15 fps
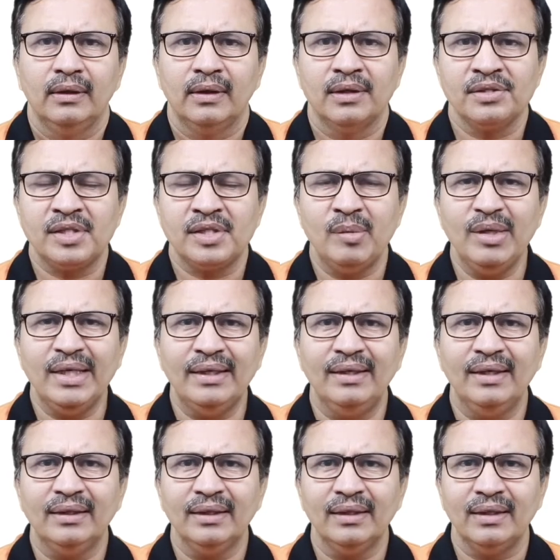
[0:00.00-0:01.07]
A
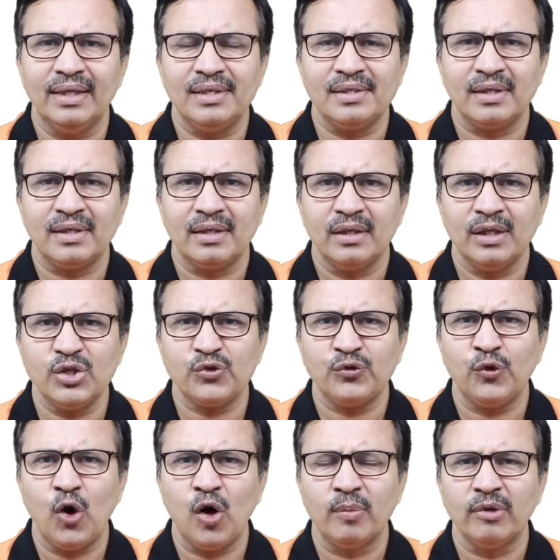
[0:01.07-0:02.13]
semiconductor laser is
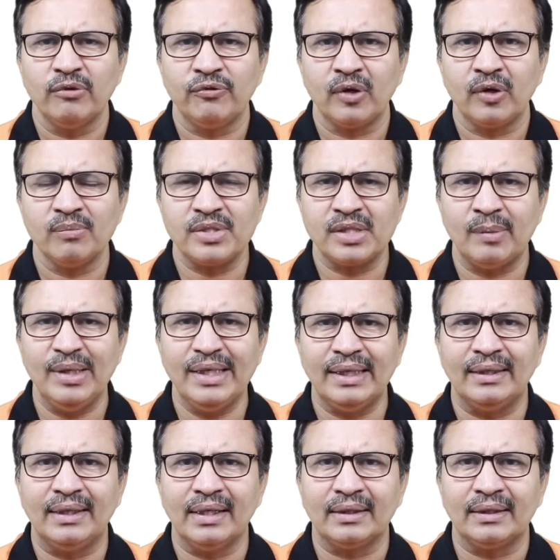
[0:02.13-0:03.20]
formed from
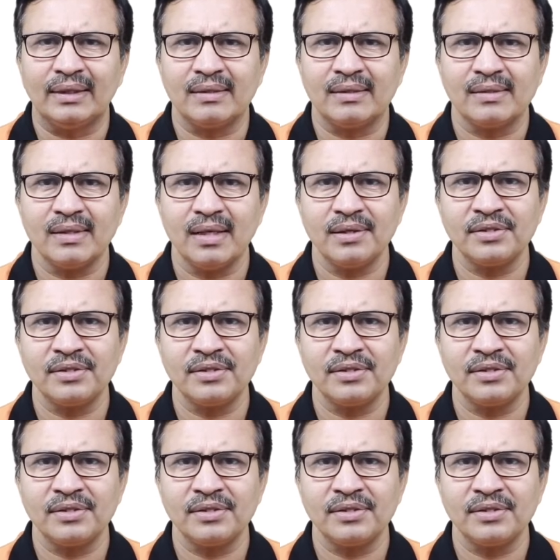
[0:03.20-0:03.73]
semiconductors